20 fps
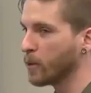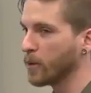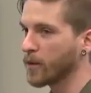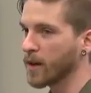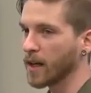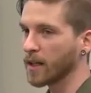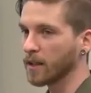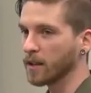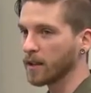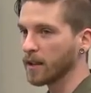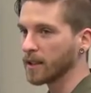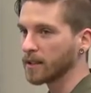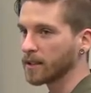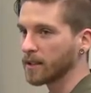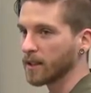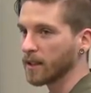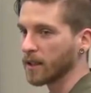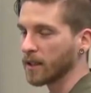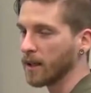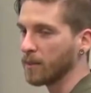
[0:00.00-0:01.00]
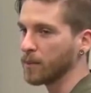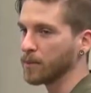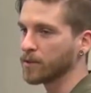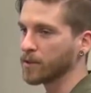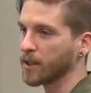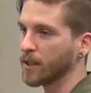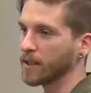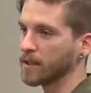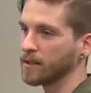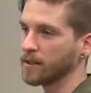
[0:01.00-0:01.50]
we've got a list and a couple
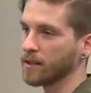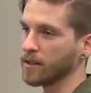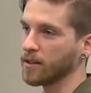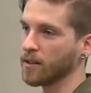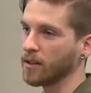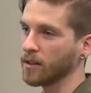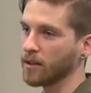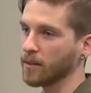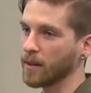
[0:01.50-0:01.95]
slides that talk